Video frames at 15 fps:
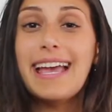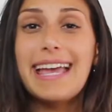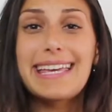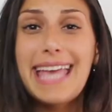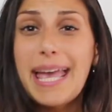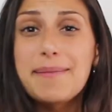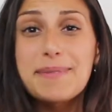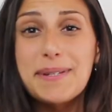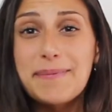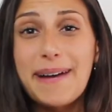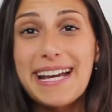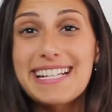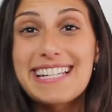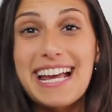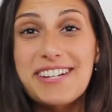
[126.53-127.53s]
It came to
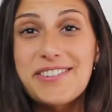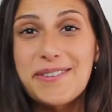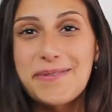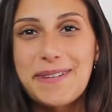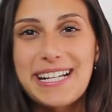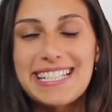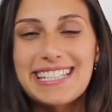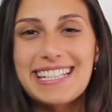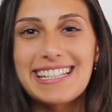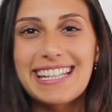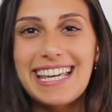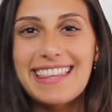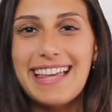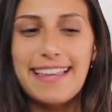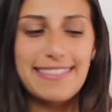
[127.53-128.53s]
my attention
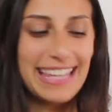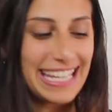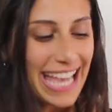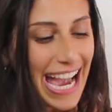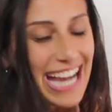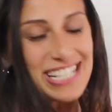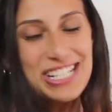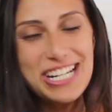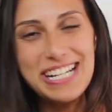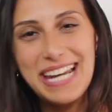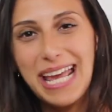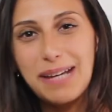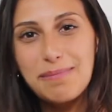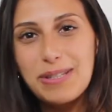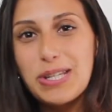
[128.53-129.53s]
recently that the catchy
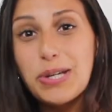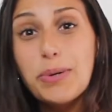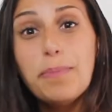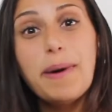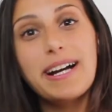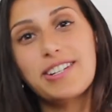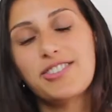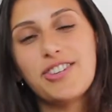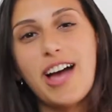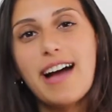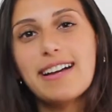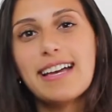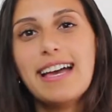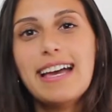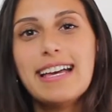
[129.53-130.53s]
name $2
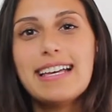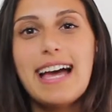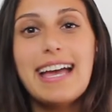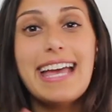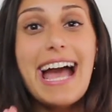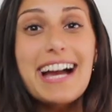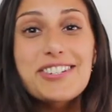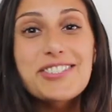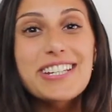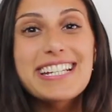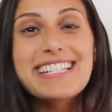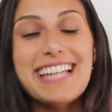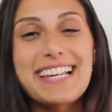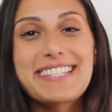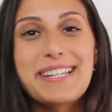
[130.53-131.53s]
Chuck
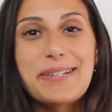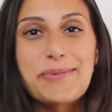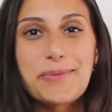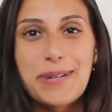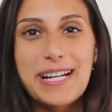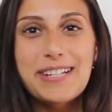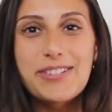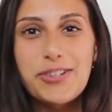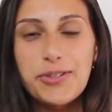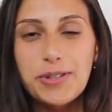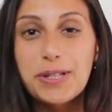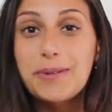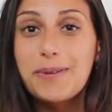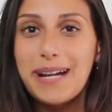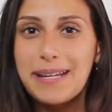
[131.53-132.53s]
actually doesn't ring
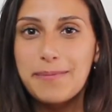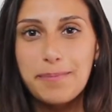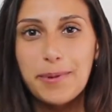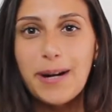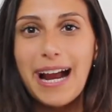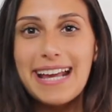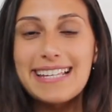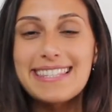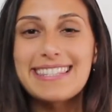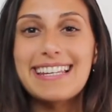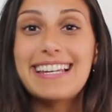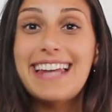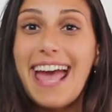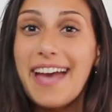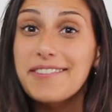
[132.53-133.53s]
true in price
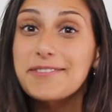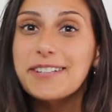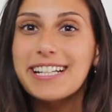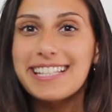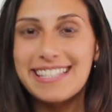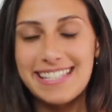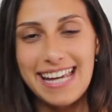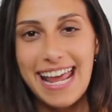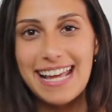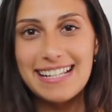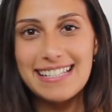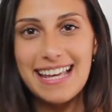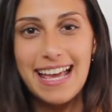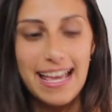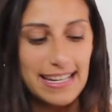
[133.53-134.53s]
in every
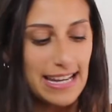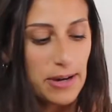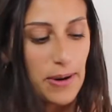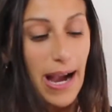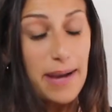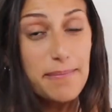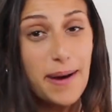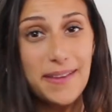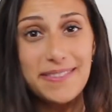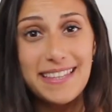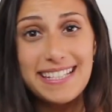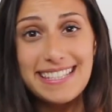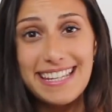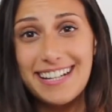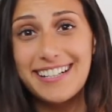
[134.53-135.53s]
state. Now, I bought
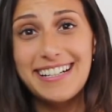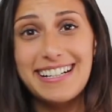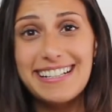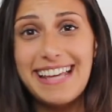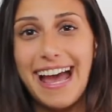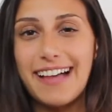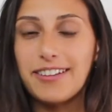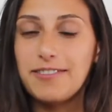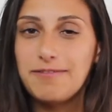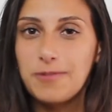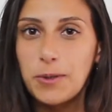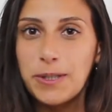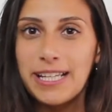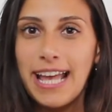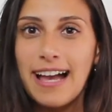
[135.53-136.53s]
this here in
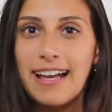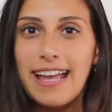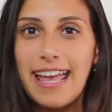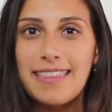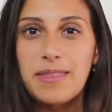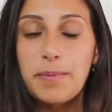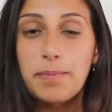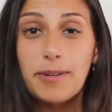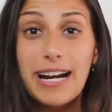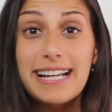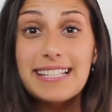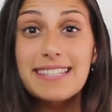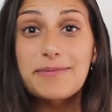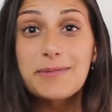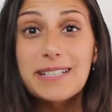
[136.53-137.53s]
California and the
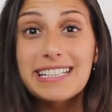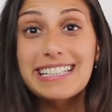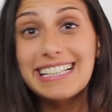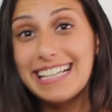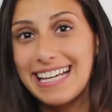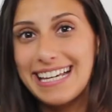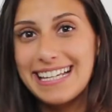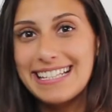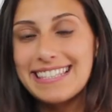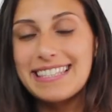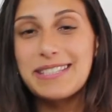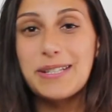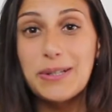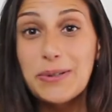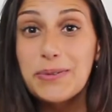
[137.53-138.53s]
price really is
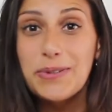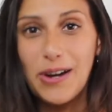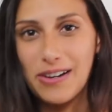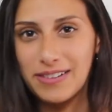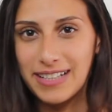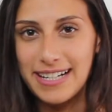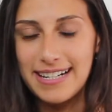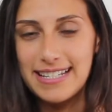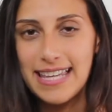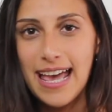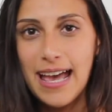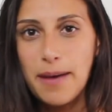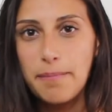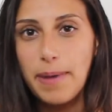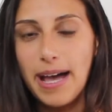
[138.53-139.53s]
$2,
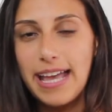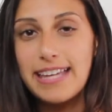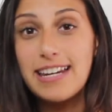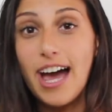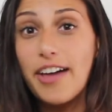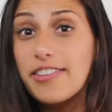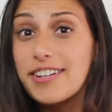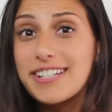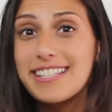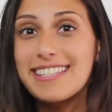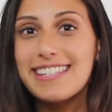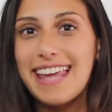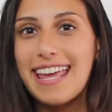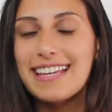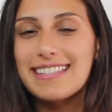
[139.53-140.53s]
but in other
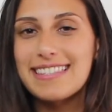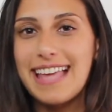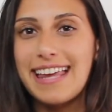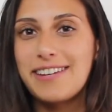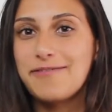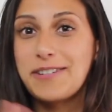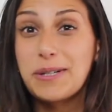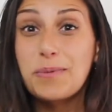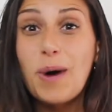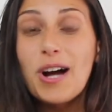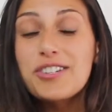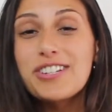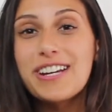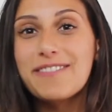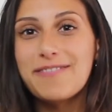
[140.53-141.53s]
states, and if you're
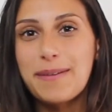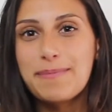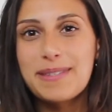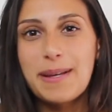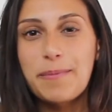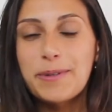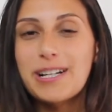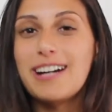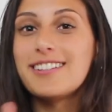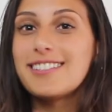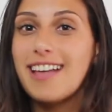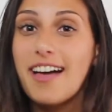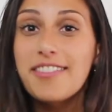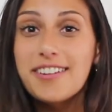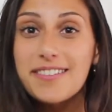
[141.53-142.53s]
watching from somewhere else
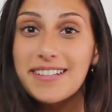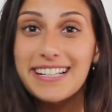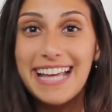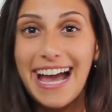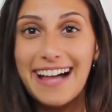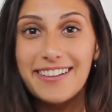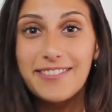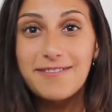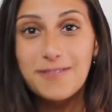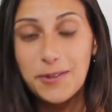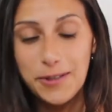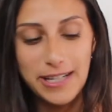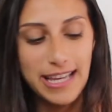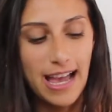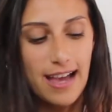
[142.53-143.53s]
other than
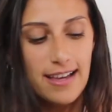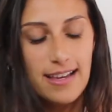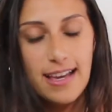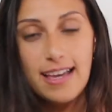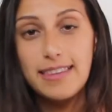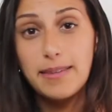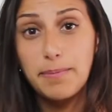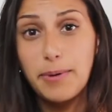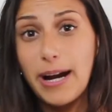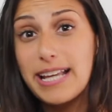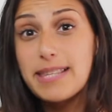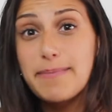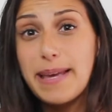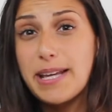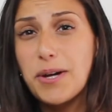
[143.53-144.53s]
California, the
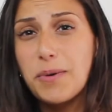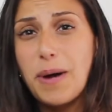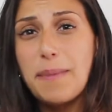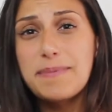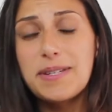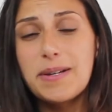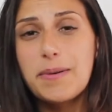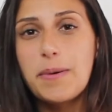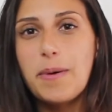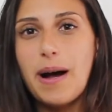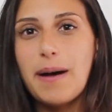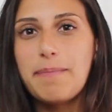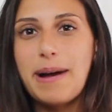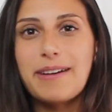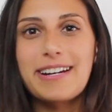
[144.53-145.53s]
price may go up to
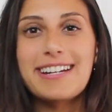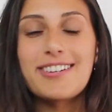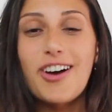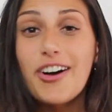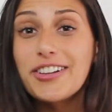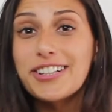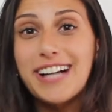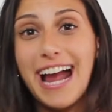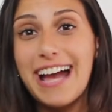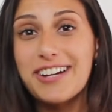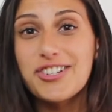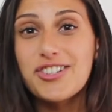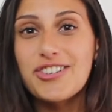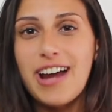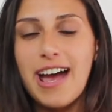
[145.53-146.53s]
about $1
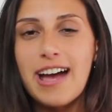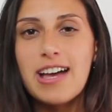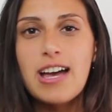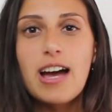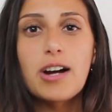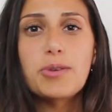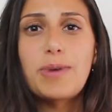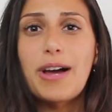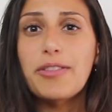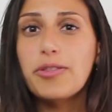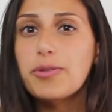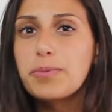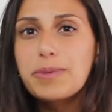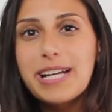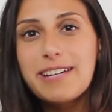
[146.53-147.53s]
extra,
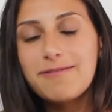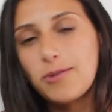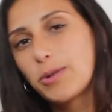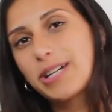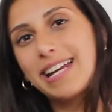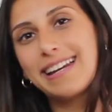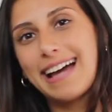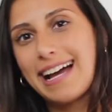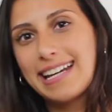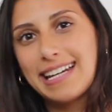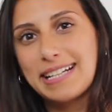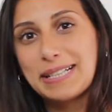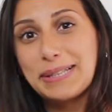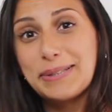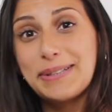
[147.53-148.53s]
around $3.49
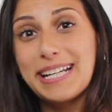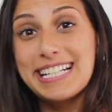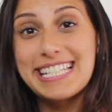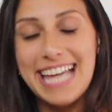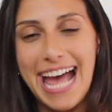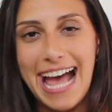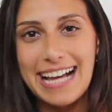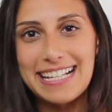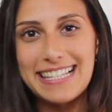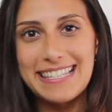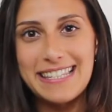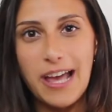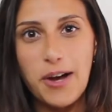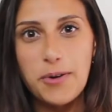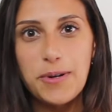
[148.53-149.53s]
including tax.
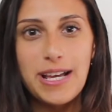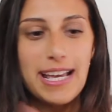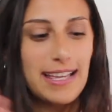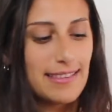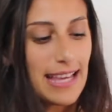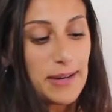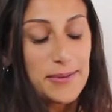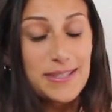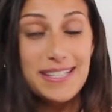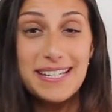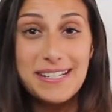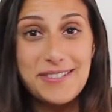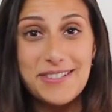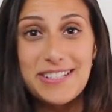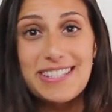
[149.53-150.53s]
So that was an
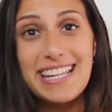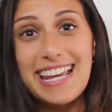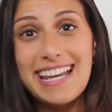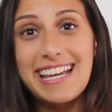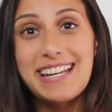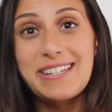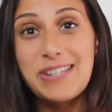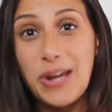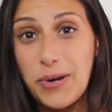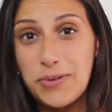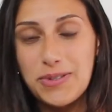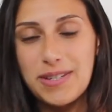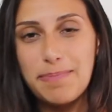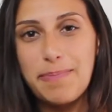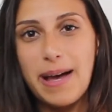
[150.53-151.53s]
interesting
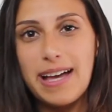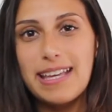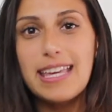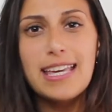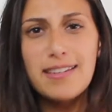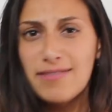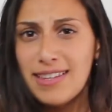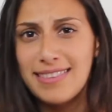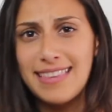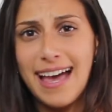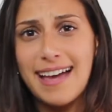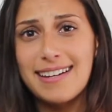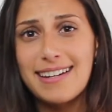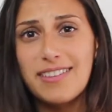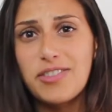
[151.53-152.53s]
note, but even
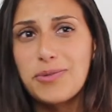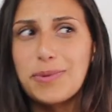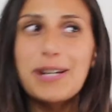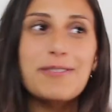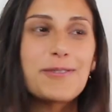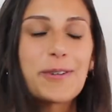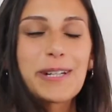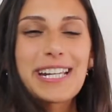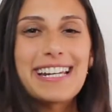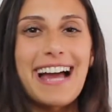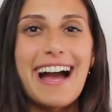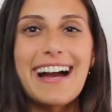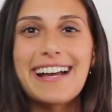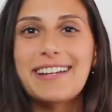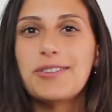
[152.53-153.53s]
then,
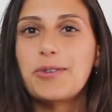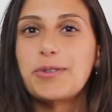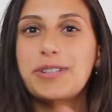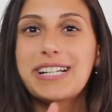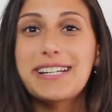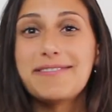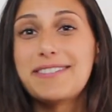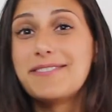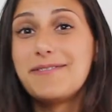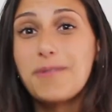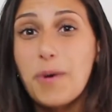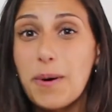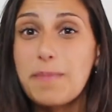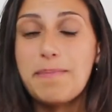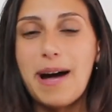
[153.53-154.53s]
$3.49 or even
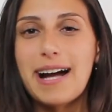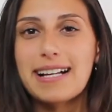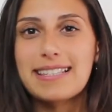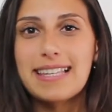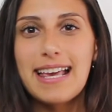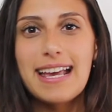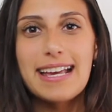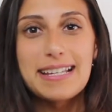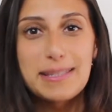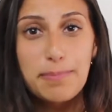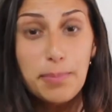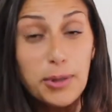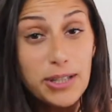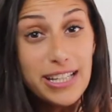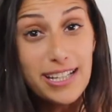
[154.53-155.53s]
$4 is
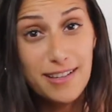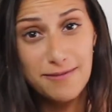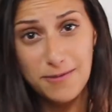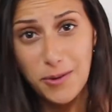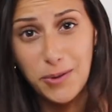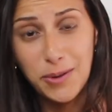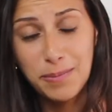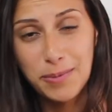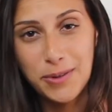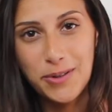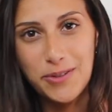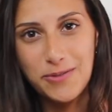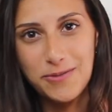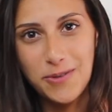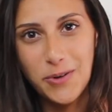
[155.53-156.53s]
pretty
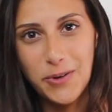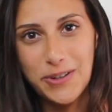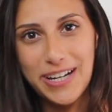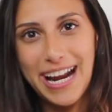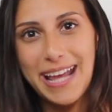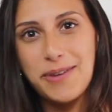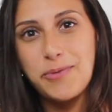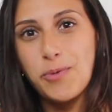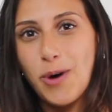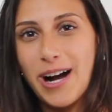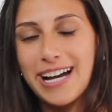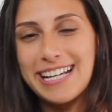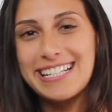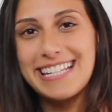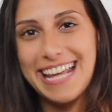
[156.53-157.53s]
affordable for a
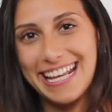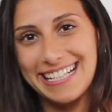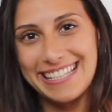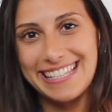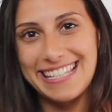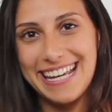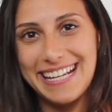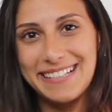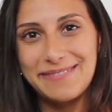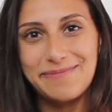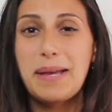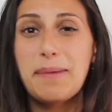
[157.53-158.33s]
wine tasting.